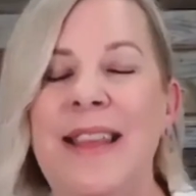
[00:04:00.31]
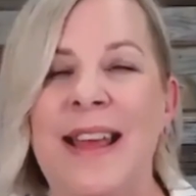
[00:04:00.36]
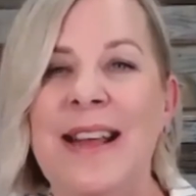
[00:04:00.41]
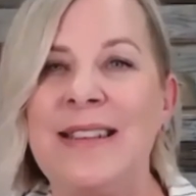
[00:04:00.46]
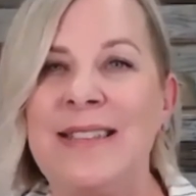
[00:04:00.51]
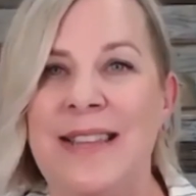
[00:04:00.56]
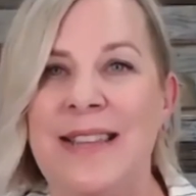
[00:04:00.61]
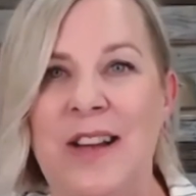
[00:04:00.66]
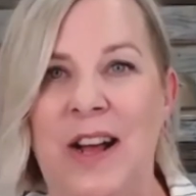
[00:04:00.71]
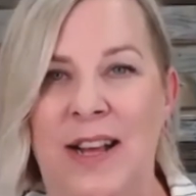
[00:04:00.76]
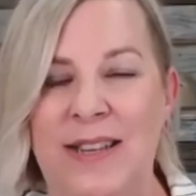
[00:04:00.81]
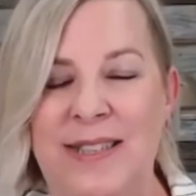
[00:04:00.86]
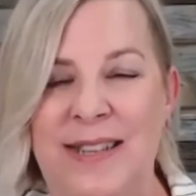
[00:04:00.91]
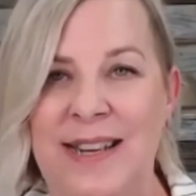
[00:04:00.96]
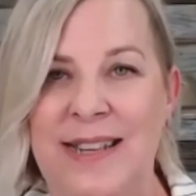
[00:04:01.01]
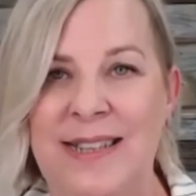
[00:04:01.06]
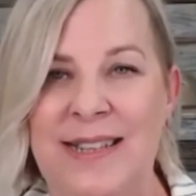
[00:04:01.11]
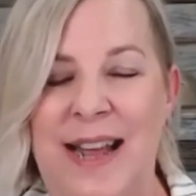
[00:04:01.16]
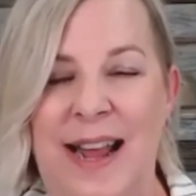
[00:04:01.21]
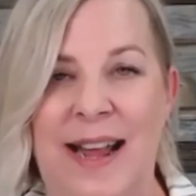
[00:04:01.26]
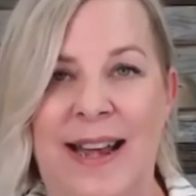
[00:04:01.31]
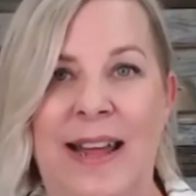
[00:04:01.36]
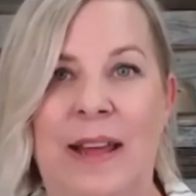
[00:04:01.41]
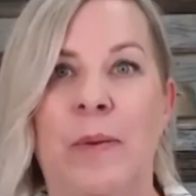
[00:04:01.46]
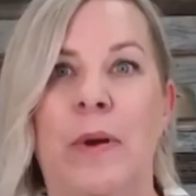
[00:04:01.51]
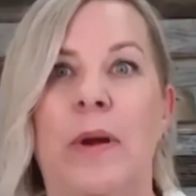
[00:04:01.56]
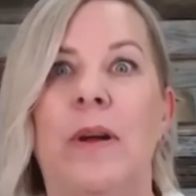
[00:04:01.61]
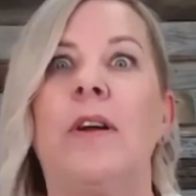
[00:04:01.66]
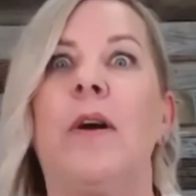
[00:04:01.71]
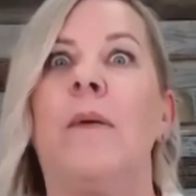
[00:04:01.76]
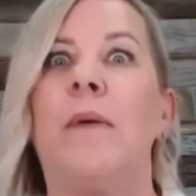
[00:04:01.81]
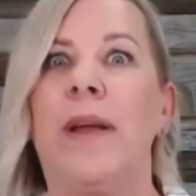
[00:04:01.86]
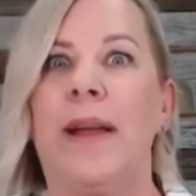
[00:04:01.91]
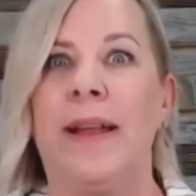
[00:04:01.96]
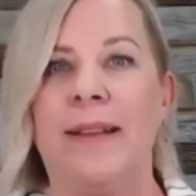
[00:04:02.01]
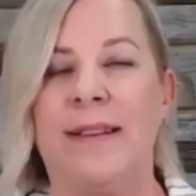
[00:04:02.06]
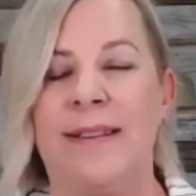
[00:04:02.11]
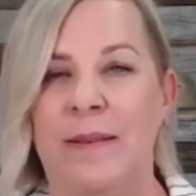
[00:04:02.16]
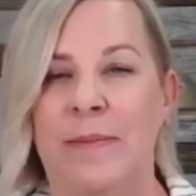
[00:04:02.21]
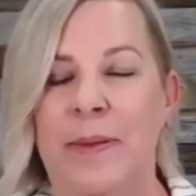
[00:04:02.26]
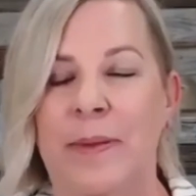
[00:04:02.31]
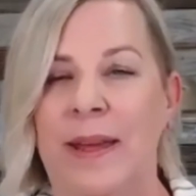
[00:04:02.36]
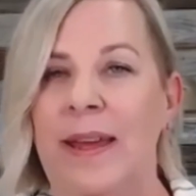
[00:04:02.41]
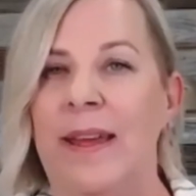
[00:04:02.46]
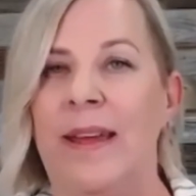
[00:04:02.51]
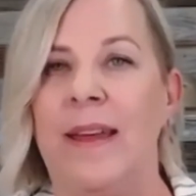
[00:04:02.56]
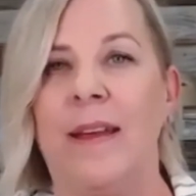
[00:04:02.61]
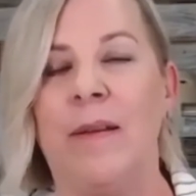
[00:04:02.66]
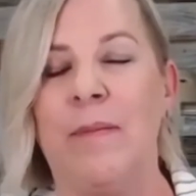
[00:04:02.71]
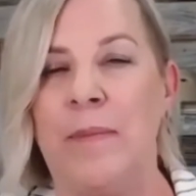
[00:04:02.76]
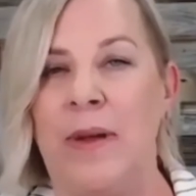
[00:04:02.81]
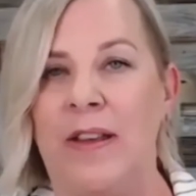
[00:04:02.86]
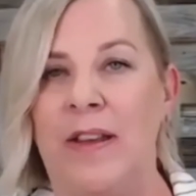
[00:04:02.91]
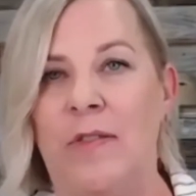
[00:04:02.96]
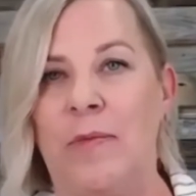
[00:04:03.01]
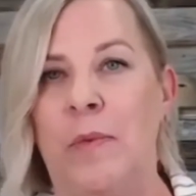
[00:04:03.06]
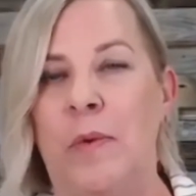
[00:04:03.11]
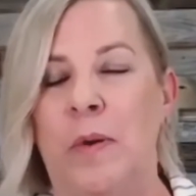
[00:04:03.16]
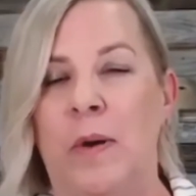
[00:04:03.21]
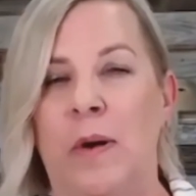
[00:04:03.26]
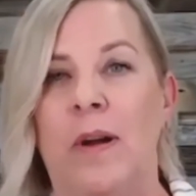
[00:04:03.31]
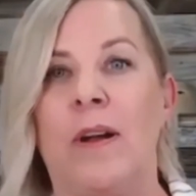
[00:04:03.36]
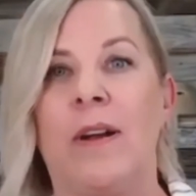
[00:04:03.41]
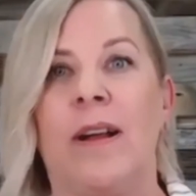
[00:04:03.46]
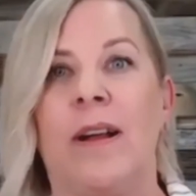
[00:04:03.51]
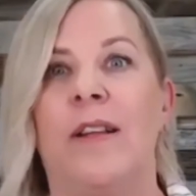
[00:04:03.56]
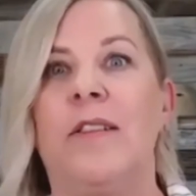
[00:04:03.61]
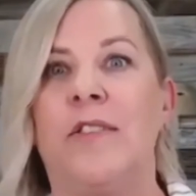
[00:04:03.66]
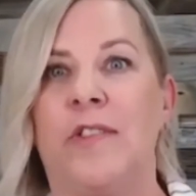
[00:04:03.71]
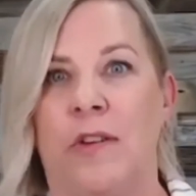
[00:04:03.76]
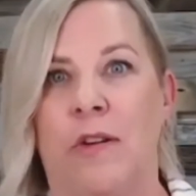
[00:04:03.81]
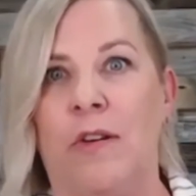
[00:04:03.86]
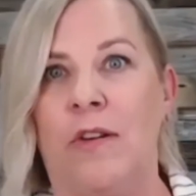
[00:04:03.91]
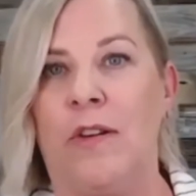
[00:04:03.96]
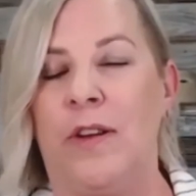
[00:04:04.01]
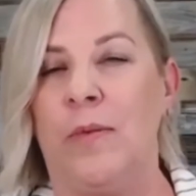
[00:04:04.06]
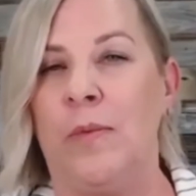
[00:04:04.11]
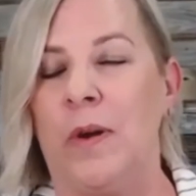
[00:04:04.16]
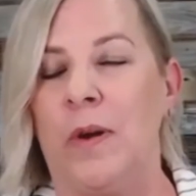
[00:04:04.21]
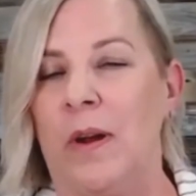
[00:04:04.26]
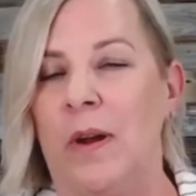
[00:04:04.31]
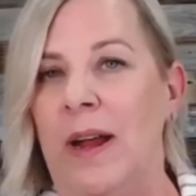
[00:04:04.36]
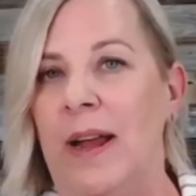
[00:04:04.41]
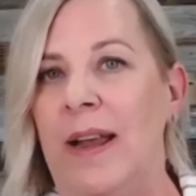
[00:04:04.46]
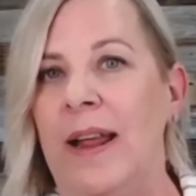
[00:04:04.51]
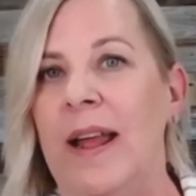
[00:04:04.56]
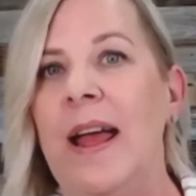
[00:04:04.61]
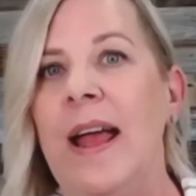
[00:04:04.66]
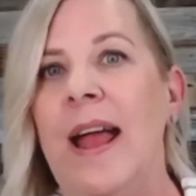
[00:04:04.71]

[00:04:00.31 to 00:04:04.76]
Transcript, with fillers: things that cause anxiety, we're going to be much more concerned and worried.